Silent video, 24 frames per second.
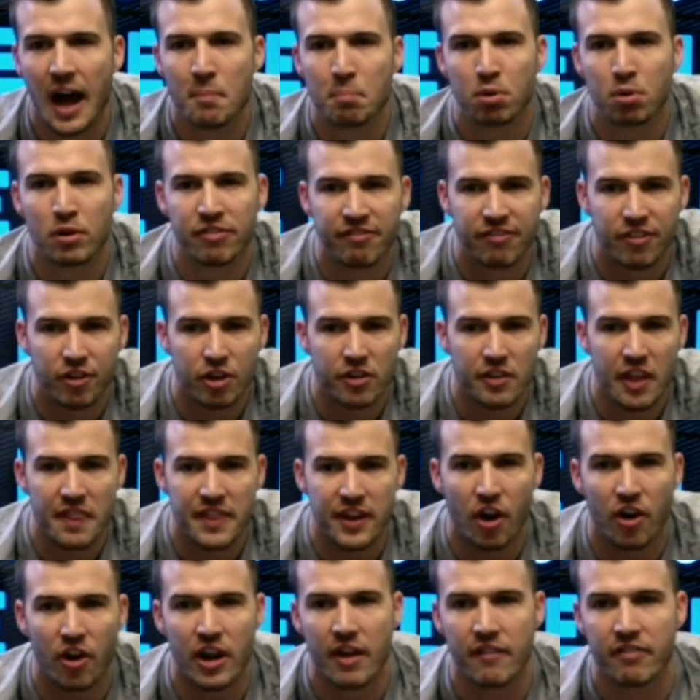I prefer
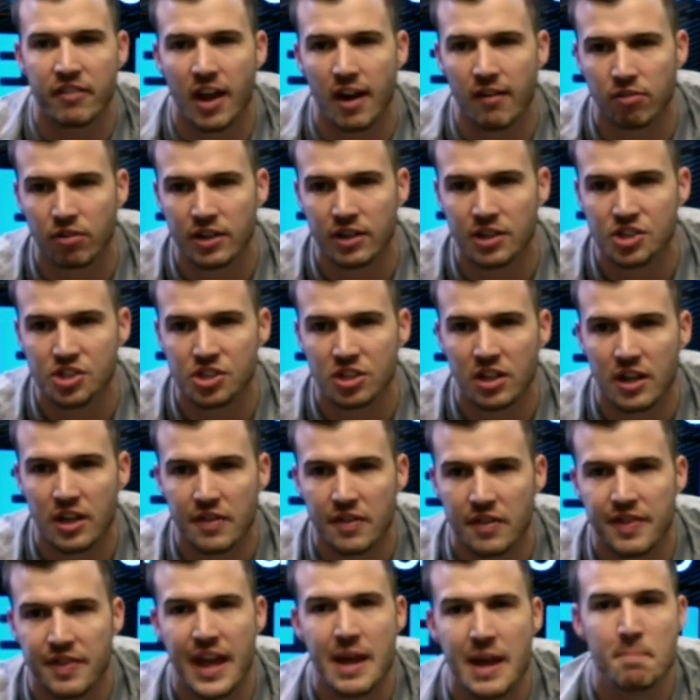that they already have coverage.
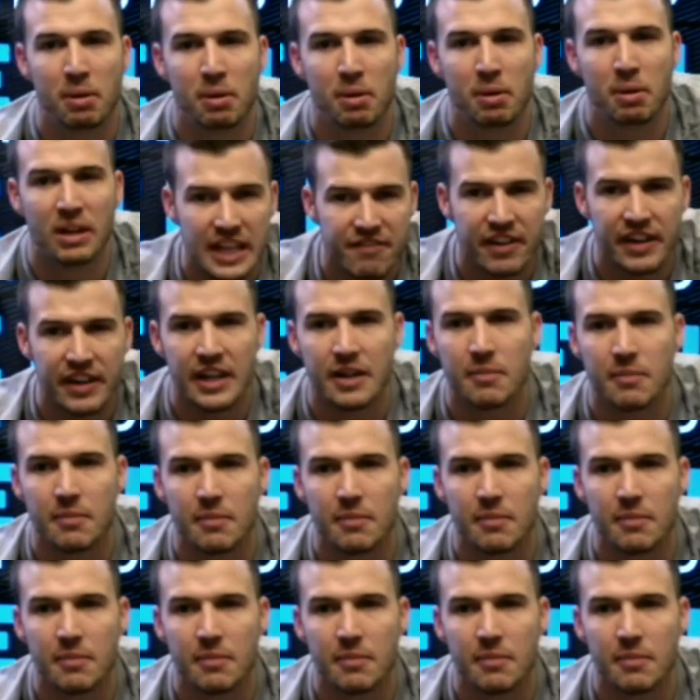They believe in